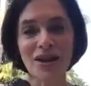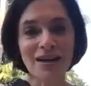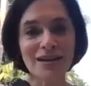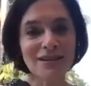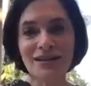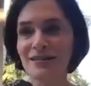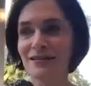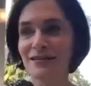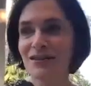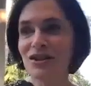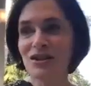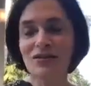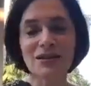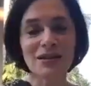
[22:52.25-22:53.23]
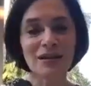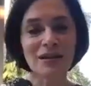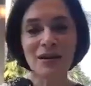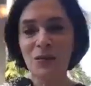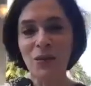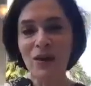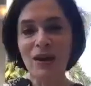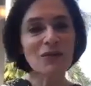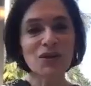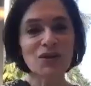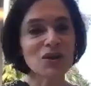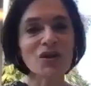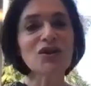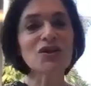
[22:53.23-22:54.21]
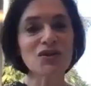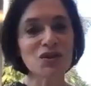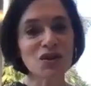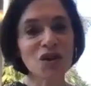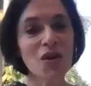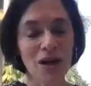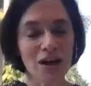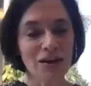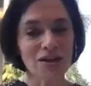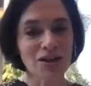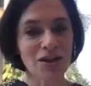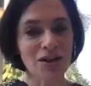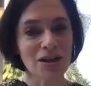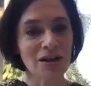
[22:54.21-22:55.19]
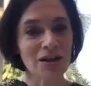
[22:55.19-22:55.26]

I said, she goes, whatever you charge, you charge.